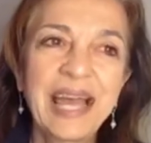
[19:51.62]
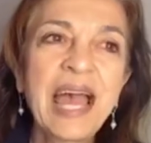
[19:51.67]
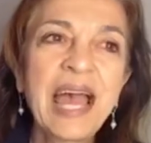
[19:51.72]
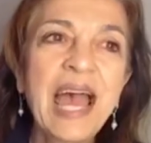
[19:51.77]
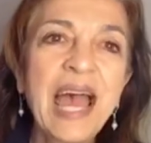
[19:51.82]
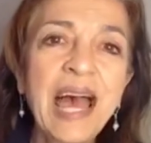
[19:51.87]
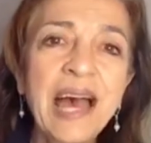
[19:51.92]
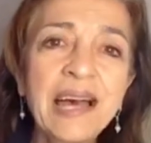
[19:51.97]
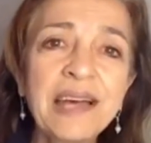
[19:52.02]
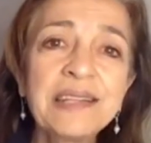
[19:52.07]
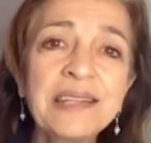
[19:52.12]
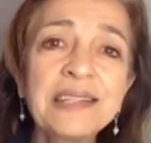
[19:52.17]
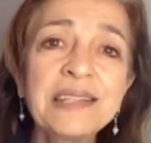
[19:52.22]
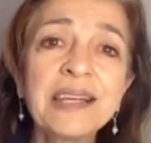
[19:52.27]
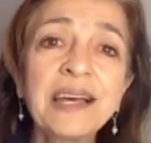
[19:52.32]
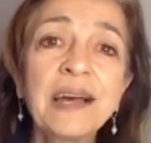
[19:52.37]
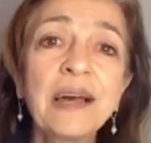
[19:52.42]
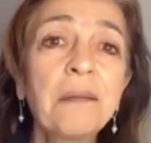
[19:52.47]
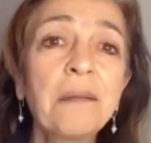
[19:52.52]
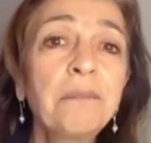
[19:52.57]

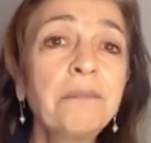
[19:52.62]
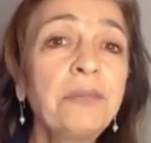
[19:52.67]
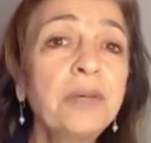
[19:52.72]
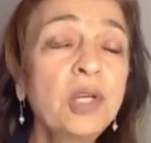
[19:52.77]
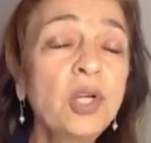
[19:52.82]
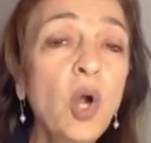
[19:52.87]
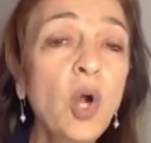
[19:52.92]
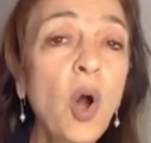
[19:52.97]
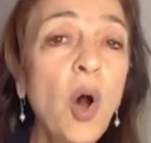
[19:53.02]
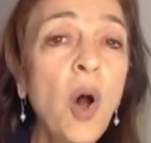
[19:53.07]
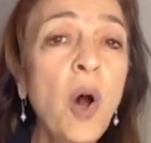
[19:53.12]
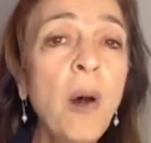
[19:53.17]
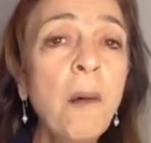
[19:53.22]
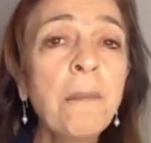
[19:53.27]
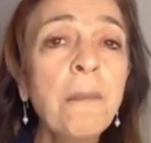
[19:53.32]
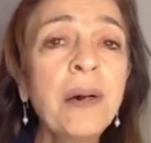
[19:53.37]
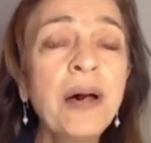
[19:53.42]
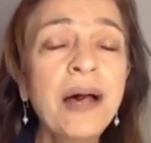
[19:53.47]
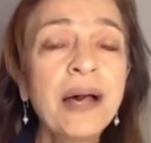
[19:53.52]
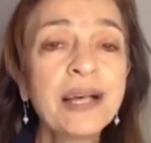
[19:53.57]
and
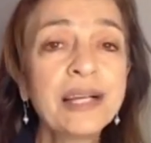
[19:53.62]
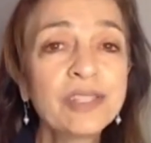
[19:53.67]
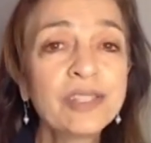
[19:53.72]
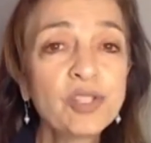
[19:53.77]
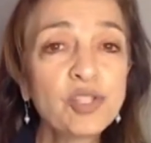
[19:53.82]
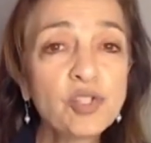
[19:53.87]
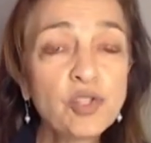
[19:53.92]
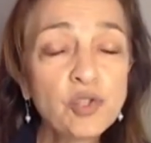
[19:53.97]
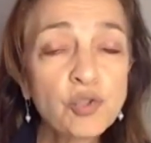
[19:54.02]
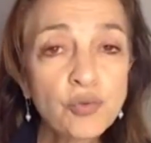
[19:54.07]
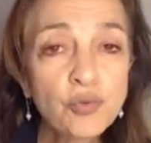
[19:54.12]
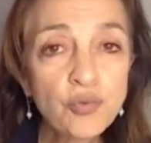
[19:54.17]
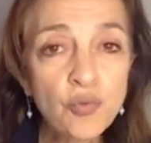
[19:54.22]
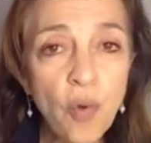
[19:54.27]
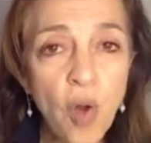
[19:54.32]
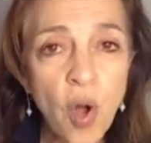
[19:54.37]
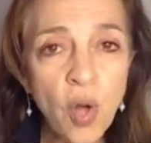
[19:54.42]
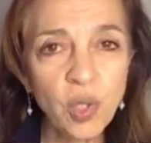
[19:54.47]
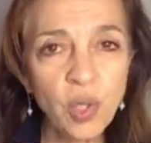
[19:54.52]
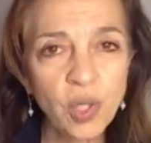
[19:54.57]
become
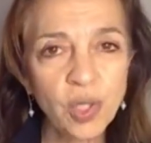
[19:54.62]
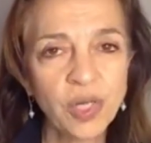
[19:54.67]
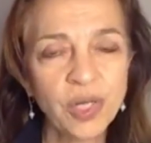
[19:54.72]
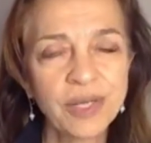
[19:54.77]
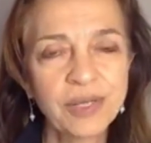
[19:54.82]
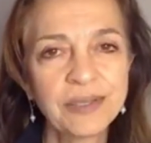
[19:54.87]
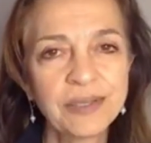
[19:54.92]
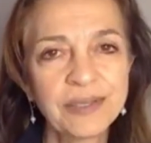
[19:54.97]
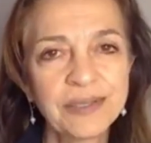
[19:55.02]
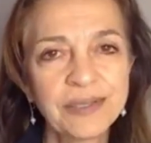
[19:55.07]
stronger